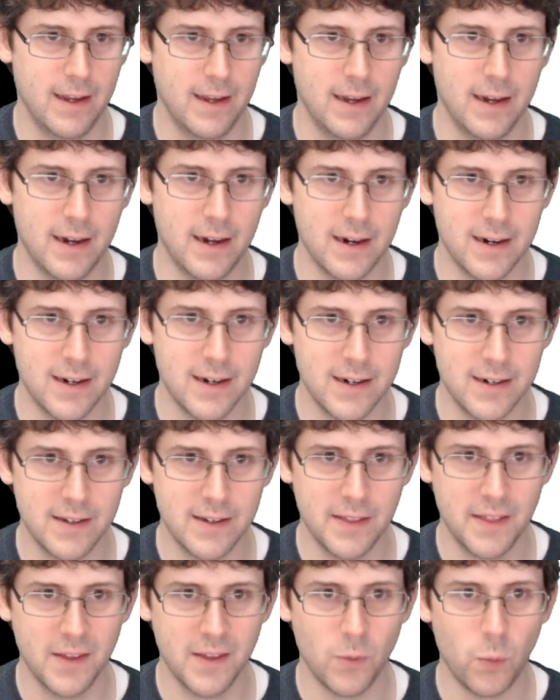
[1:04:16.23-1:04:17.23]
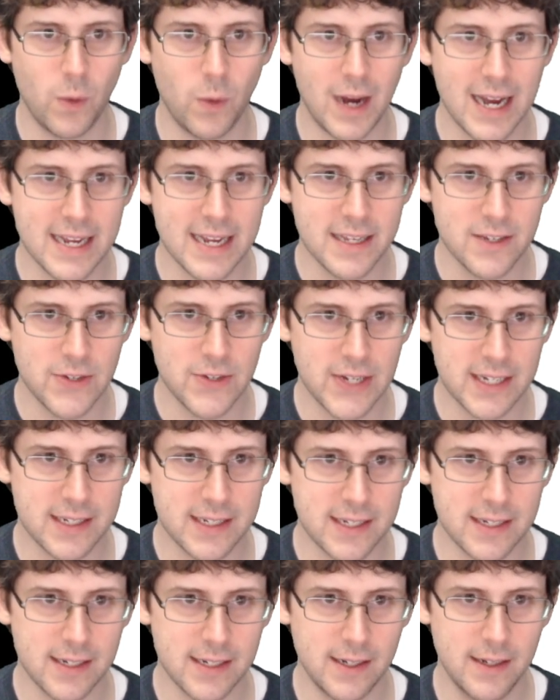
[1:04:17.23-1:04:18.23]
are the y
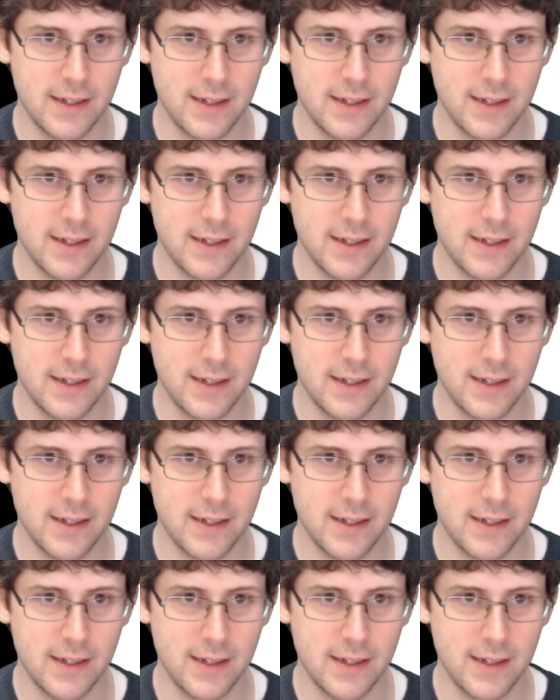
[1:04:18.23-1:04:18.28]
units